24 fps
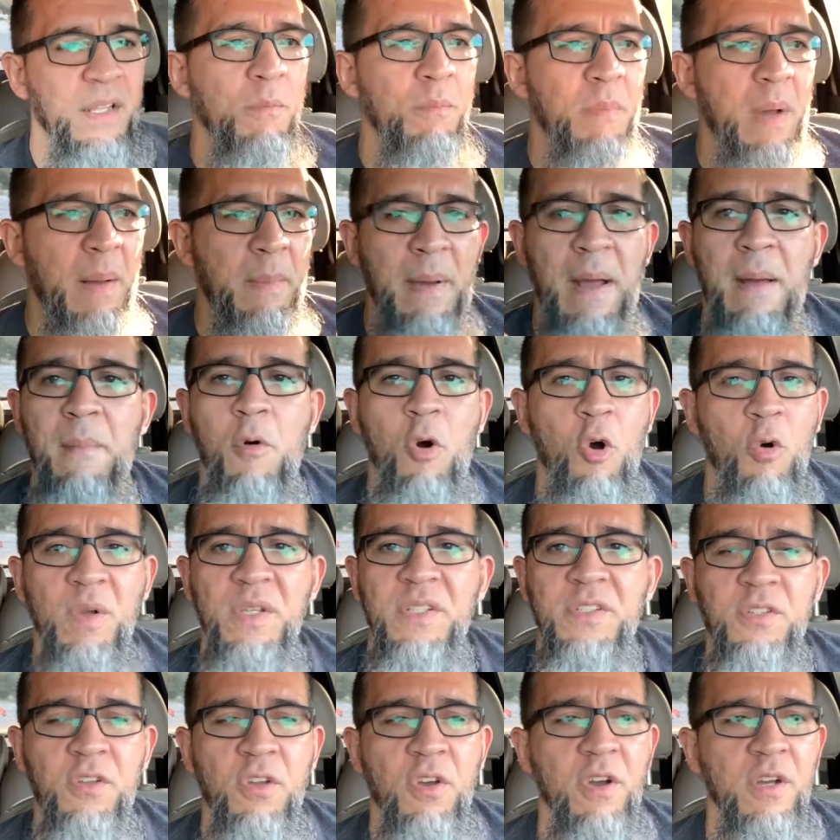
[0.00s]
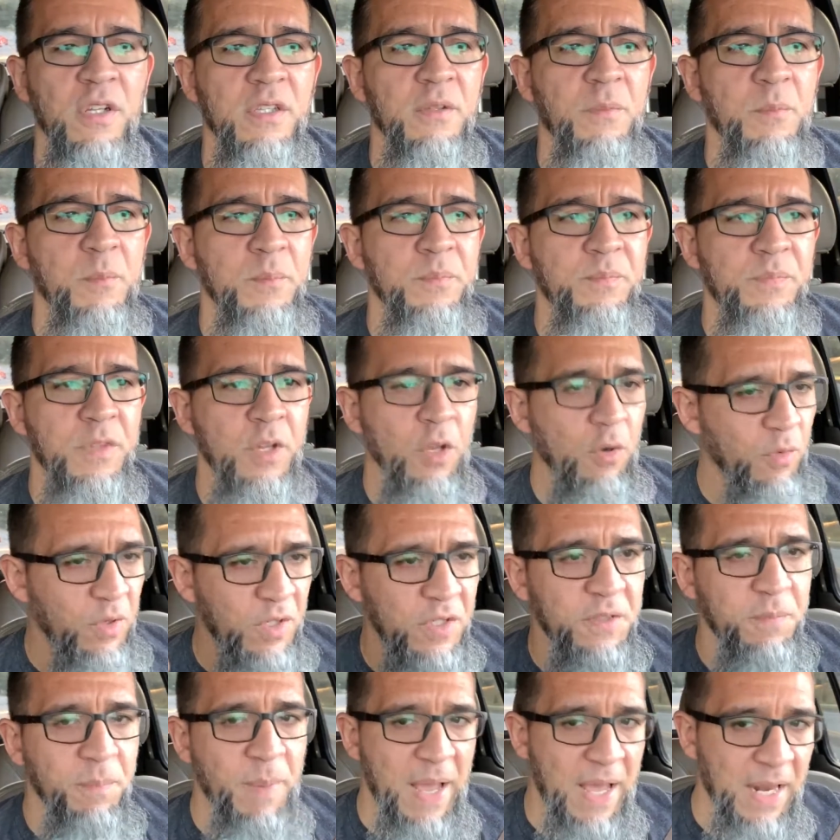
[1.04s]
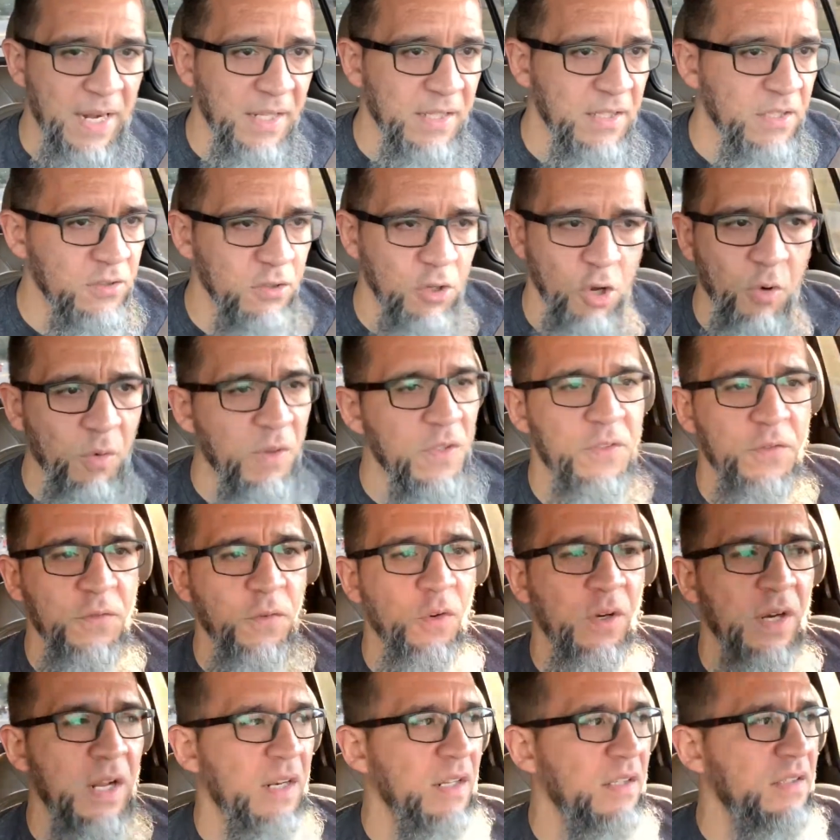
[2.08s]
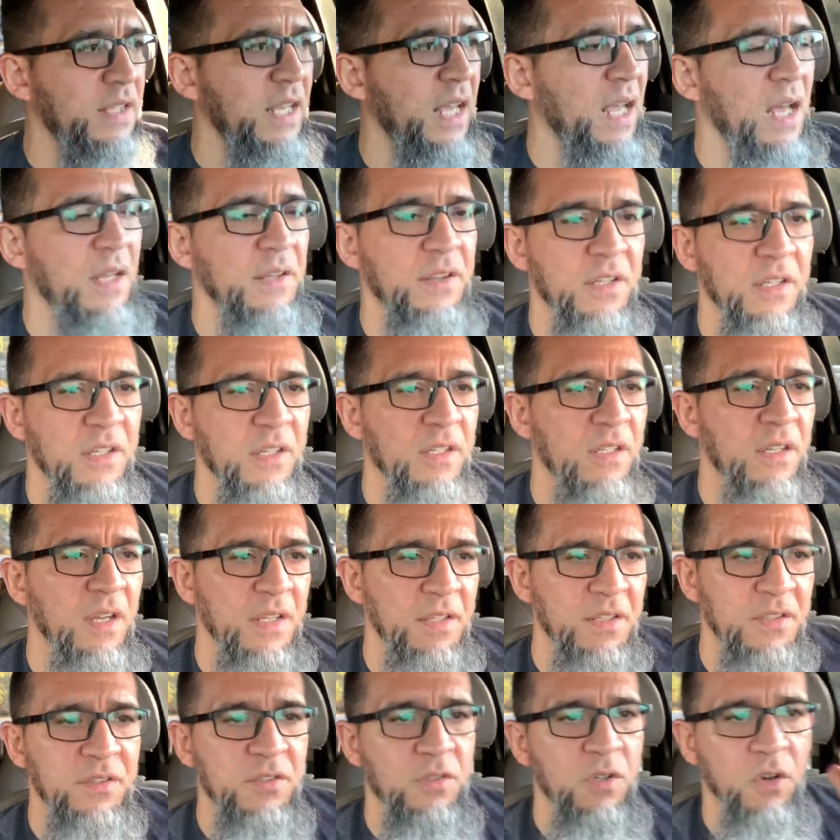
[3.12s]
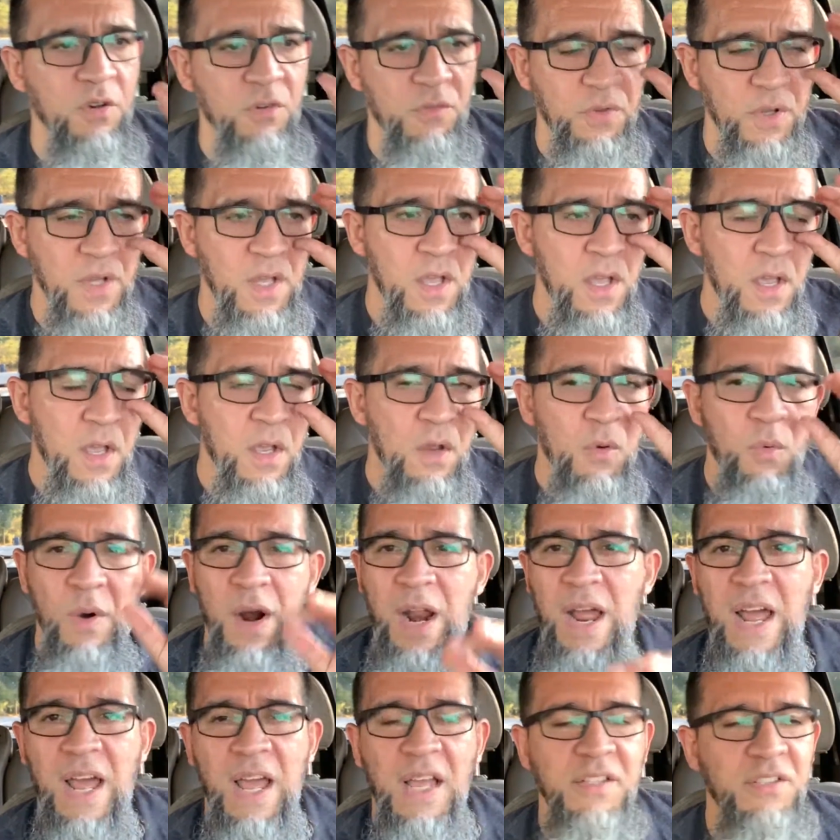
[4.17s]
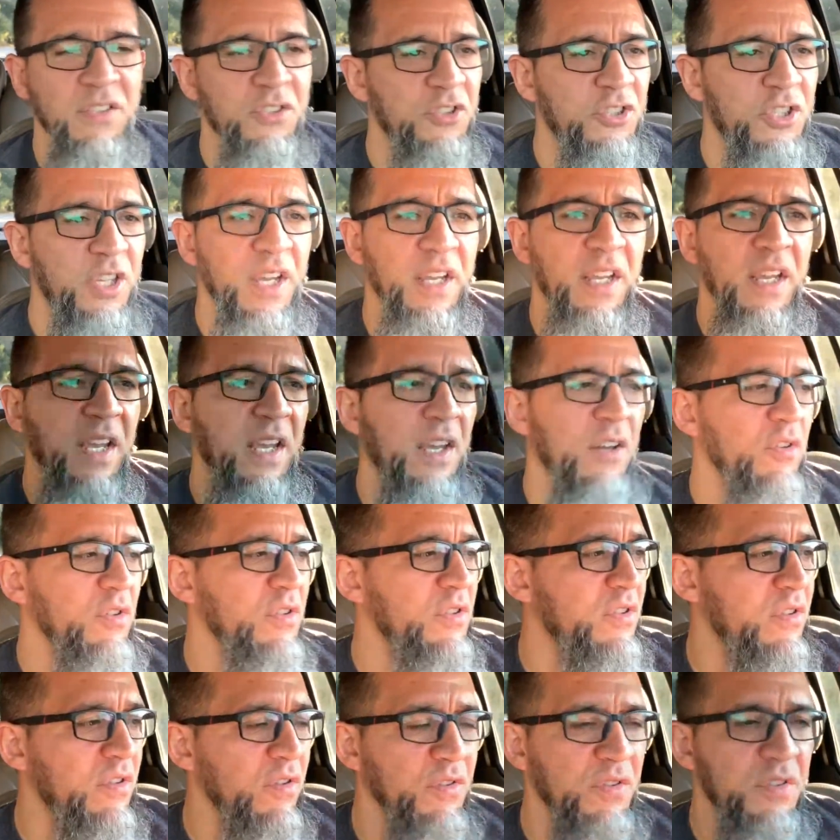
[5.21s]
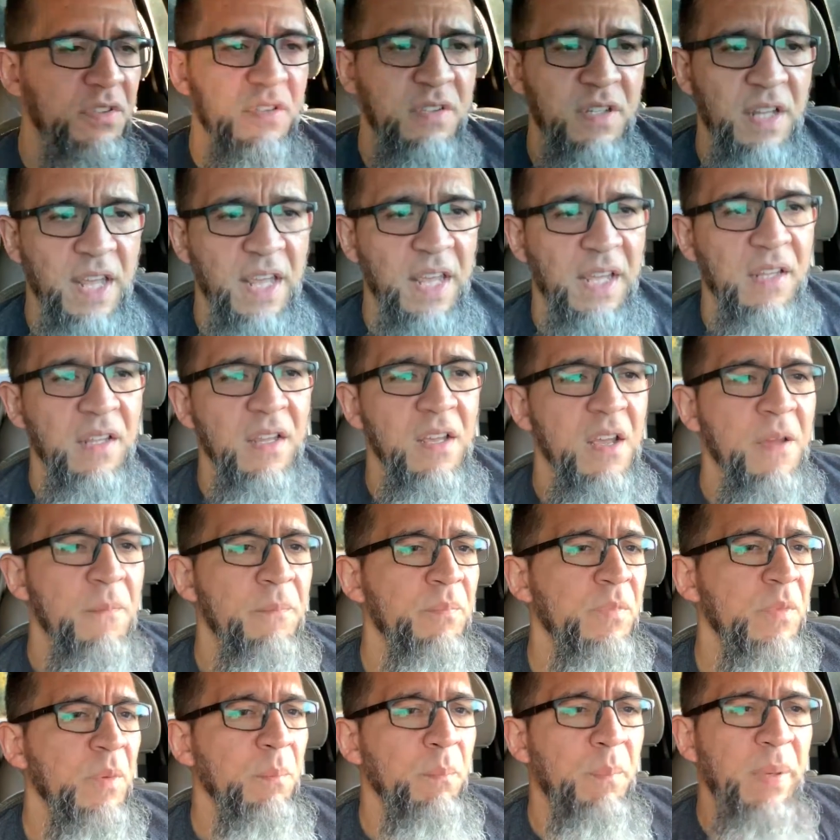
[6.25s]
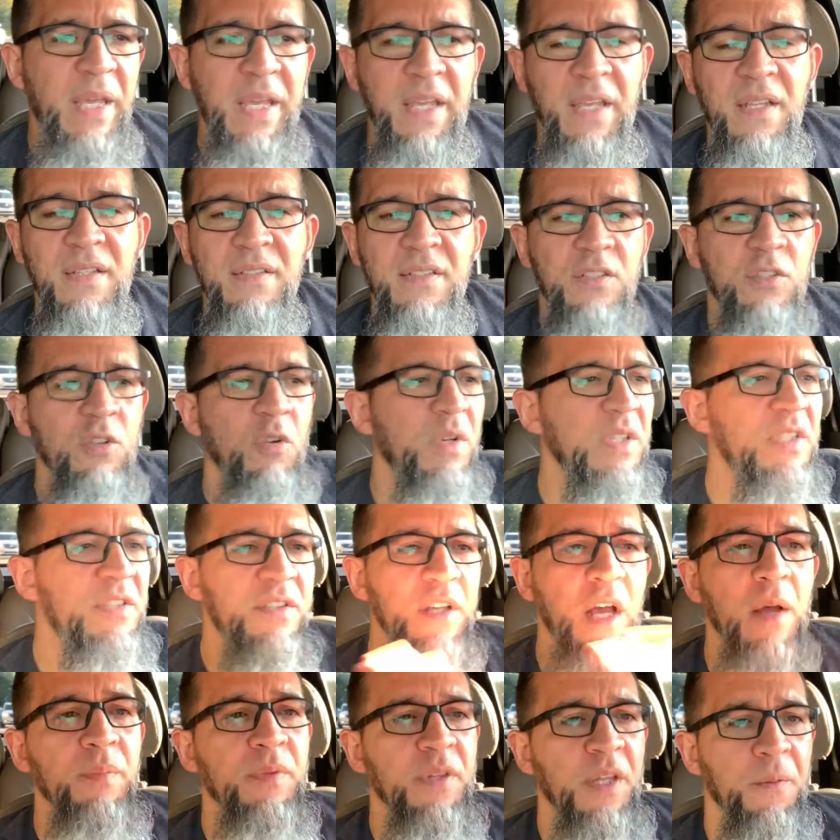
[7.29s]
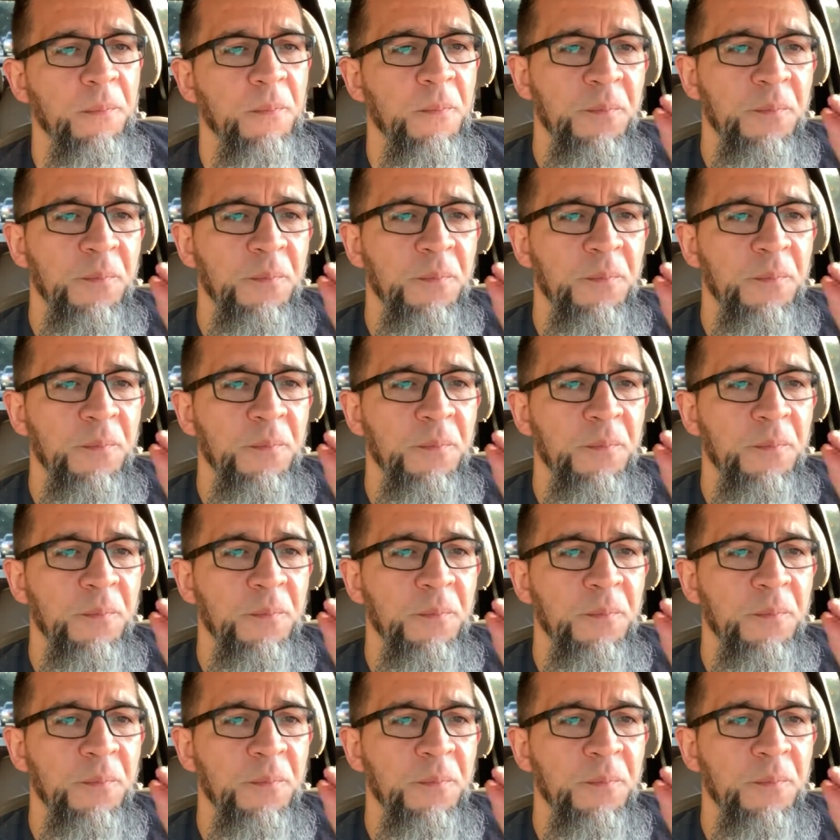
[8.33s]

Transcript: My mom always cooked. You know, we're Hispanic. There's always food on the stove, rice and chicken or steak, beans. There's always something.